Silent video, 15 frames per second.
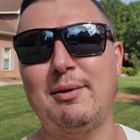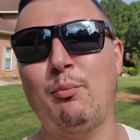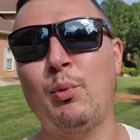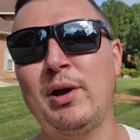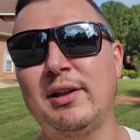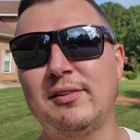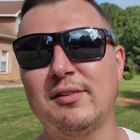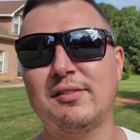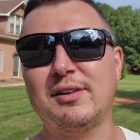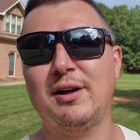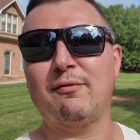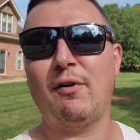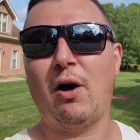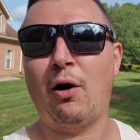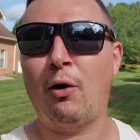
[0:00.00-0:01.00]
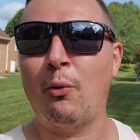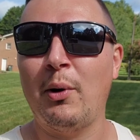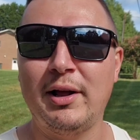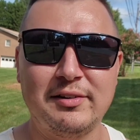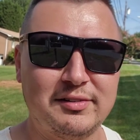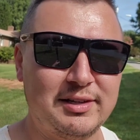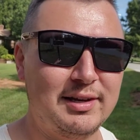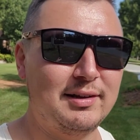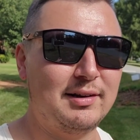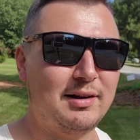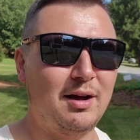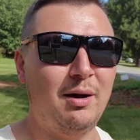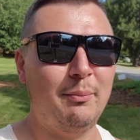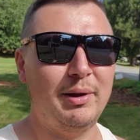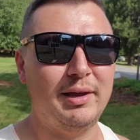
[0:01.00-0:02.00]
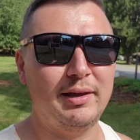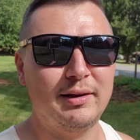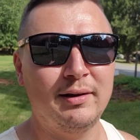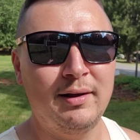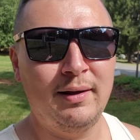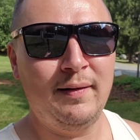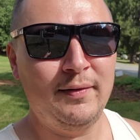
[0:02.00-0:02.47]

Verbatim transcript: and weeds and stuff always tend to come in,